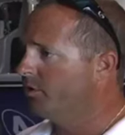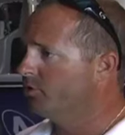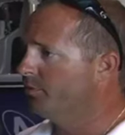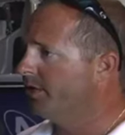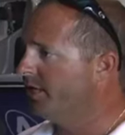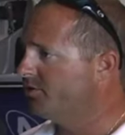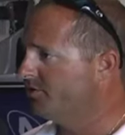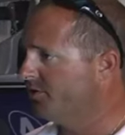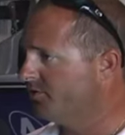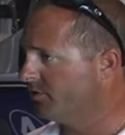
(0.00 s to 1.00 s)
multiple
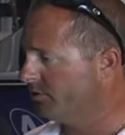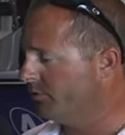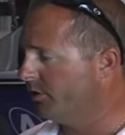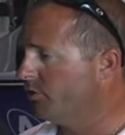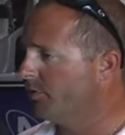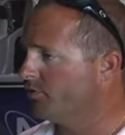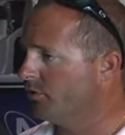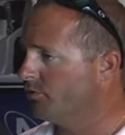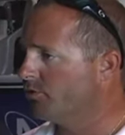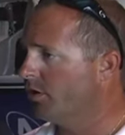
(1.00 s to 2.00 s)
agencies, including U.S.
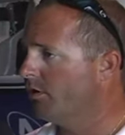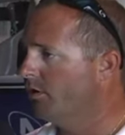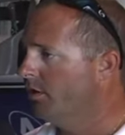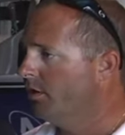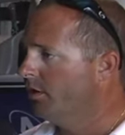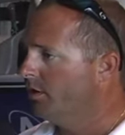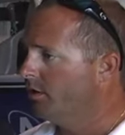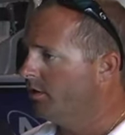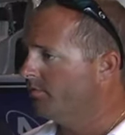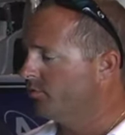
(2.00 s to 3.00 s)
Coast Guard.
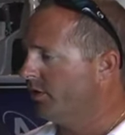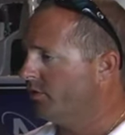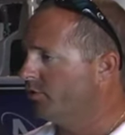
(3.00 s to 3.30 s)
So we had a